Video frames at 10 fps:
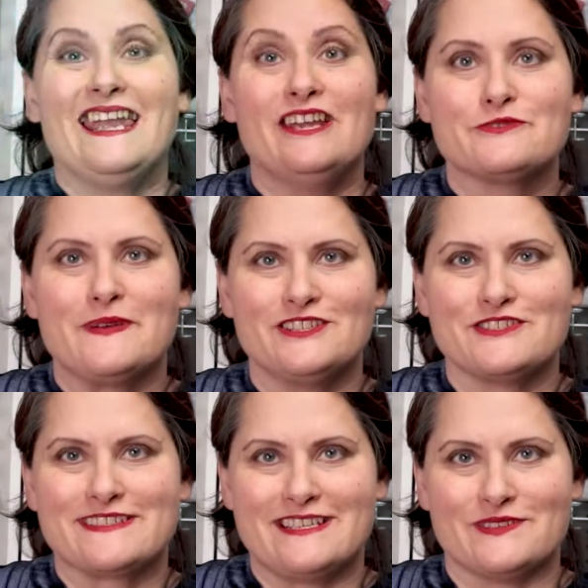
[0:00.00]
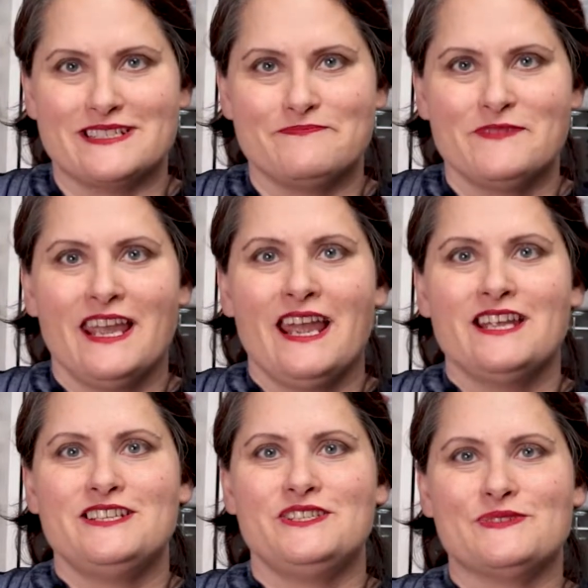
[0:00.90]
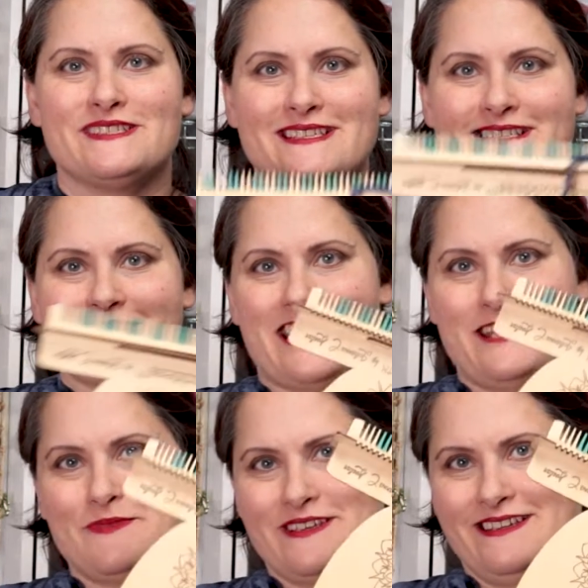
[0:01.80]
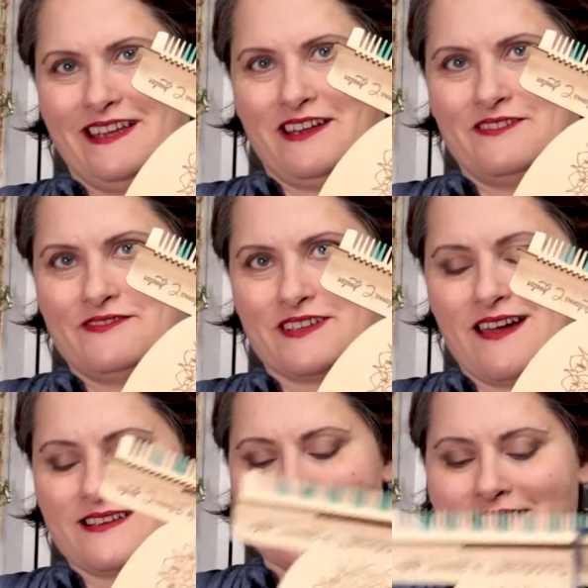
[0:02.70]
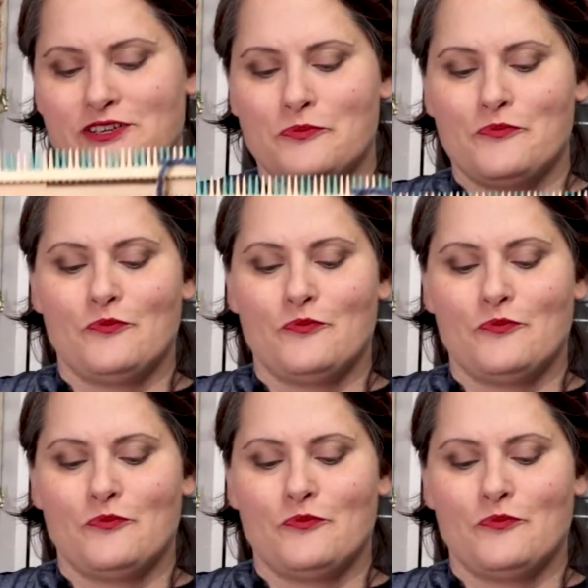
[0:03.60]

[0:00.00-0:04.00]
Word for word: Here's my little secret. Do you see the shape of the goddess here?